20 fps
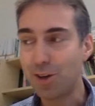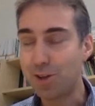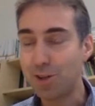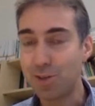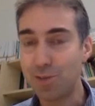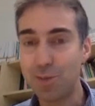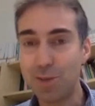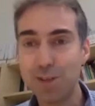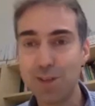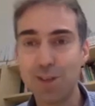
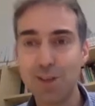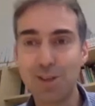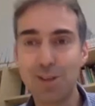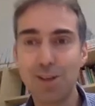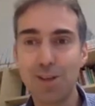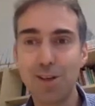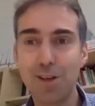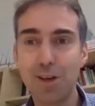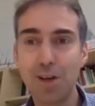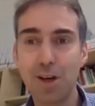submitting
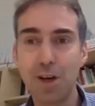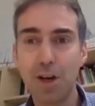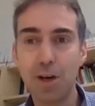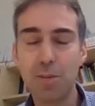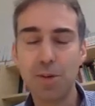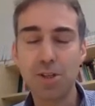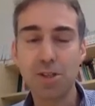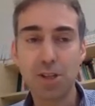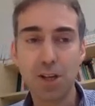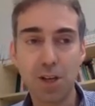the
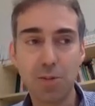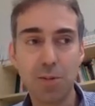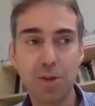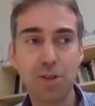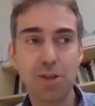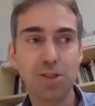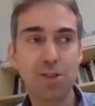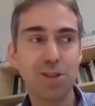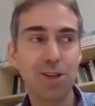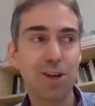
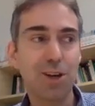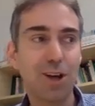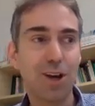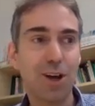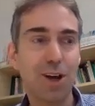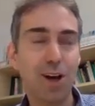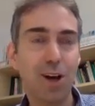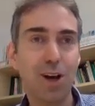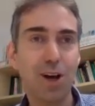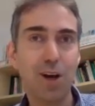assignments
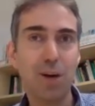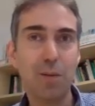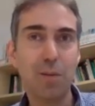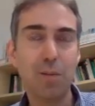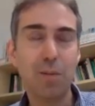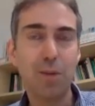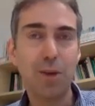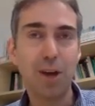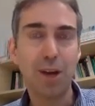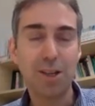
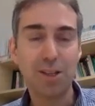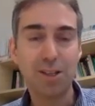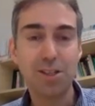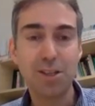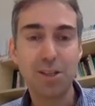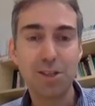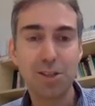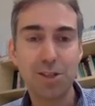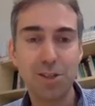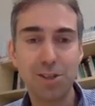at a
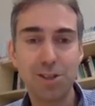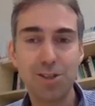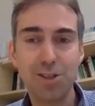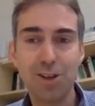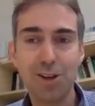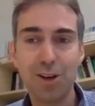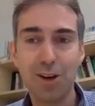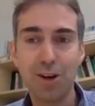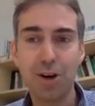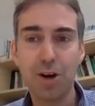
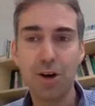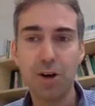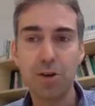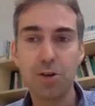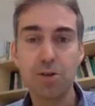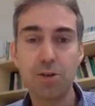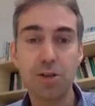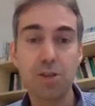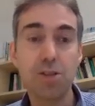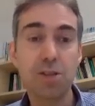distance are
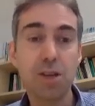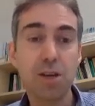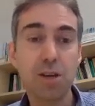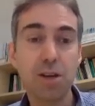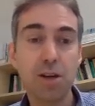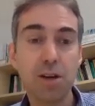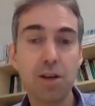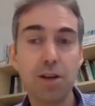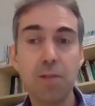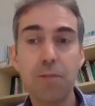who say
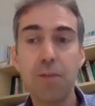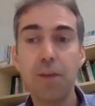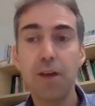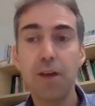they are.